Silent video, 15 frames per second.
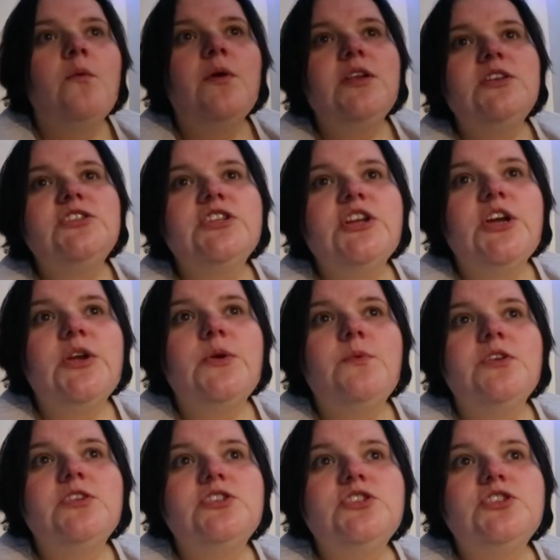which you know
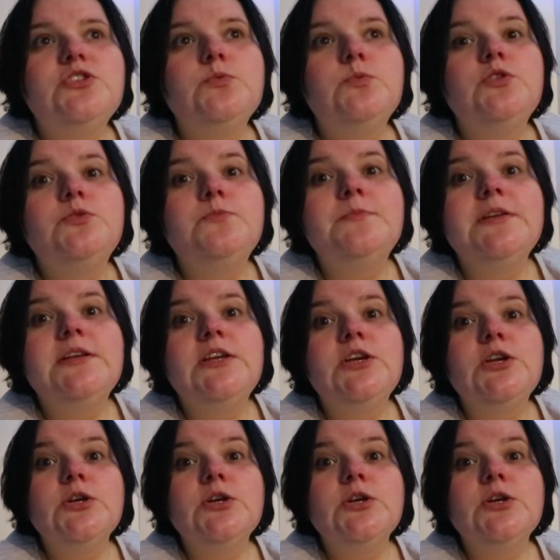which would be